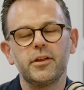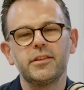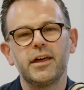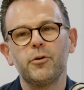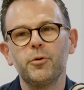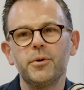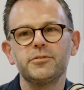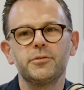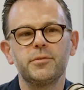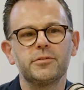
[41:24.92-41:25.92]
that almost
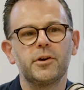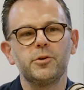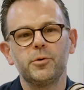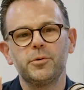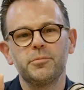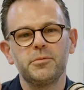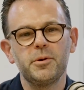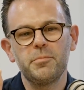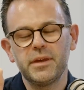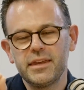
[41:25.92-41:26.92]
just feels like you're
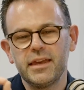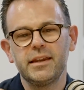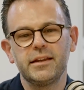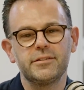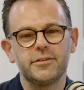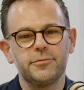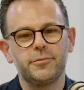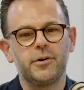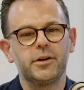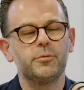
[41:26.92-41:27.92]
beginning to
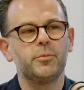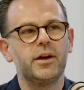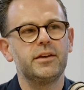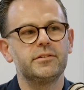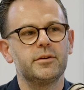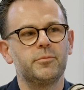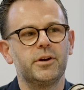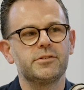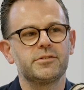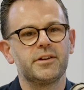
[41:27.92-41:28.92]
find ways in
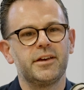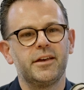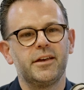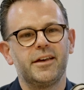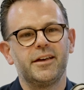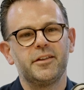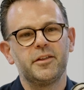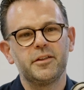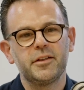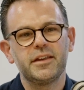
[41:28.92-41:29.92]
which
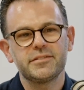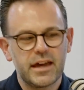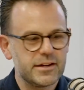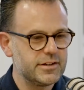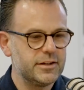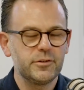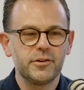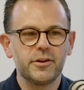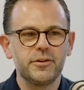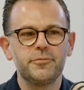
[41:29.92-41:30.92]
it's actually
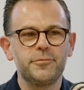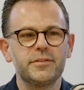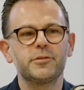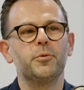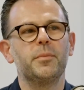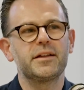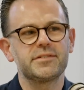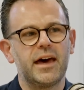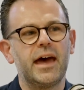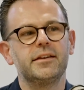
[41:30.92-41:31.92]
kind of physical
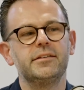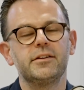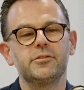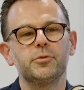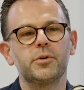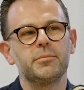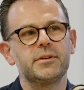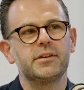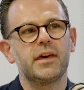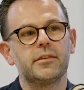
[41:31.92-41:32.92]
matter and digital coming
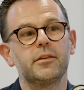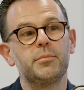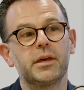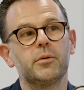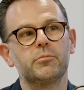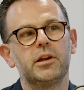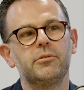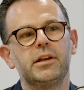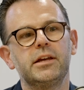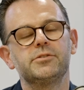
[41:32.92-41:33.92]
together that become really,
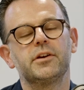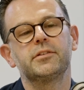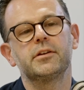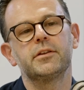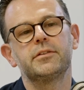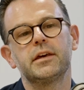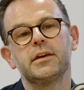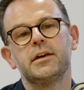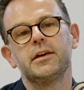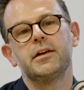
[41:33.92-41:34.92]
really interesting. And I think
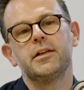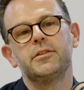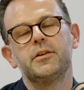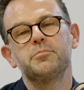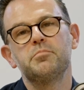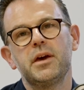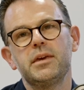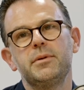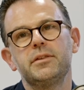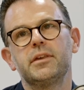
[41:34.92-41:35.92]
there's
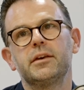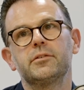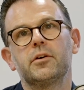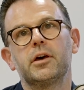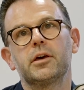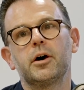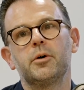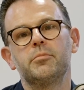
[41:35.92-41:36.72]
maybe things like